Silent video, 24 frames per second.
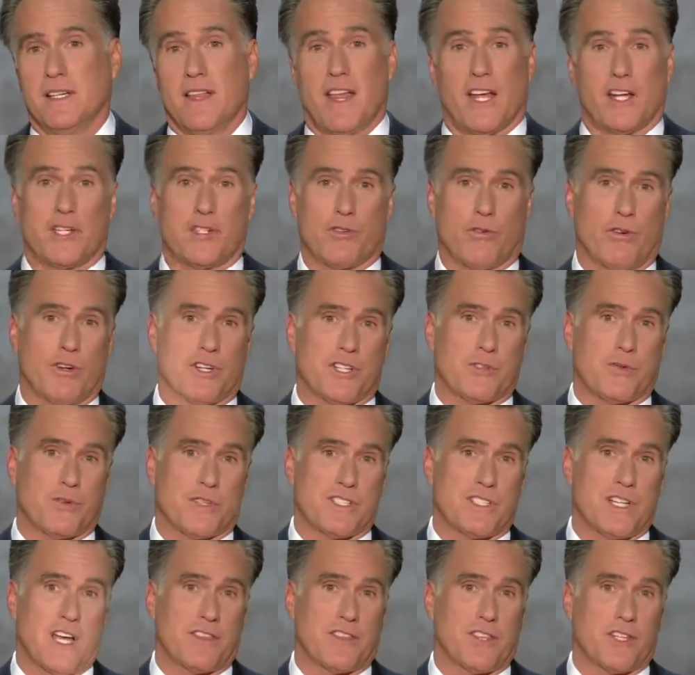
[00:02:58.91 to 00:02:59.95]
That choice
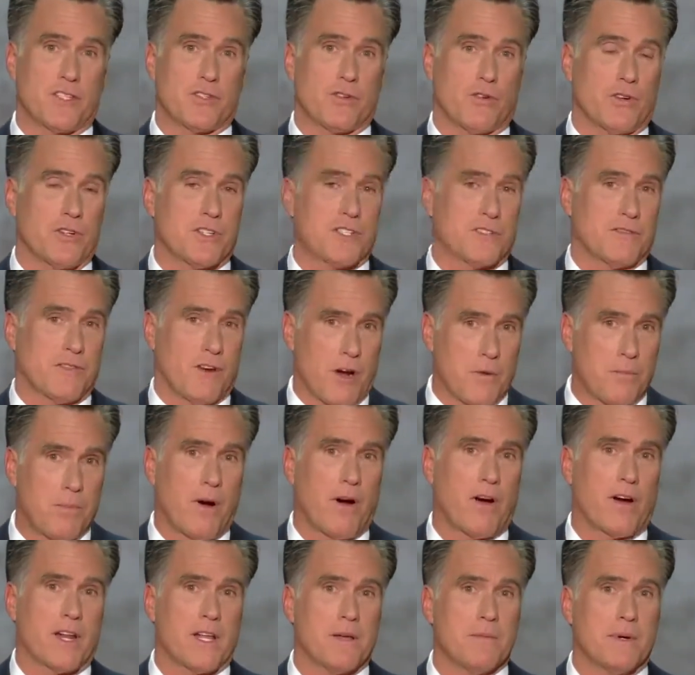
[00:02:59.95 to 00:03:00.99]
was not the choice of our
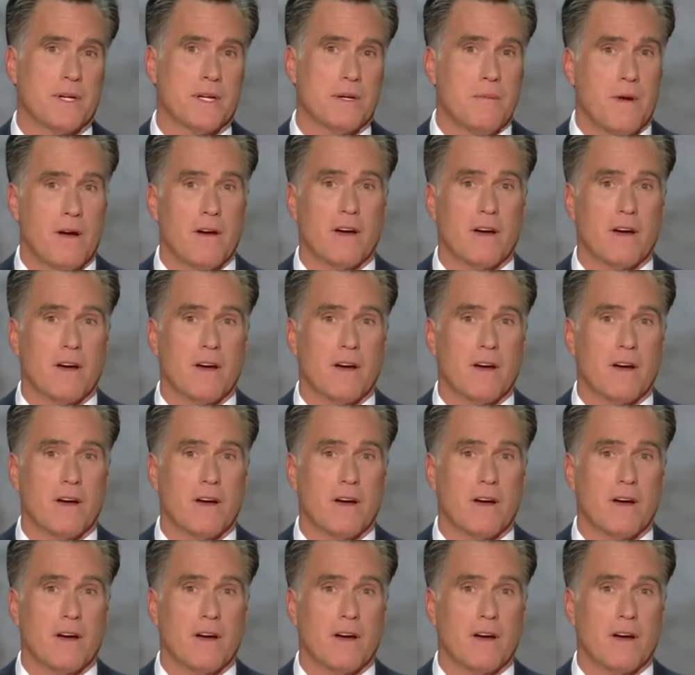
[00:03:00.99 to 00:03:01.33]
party, but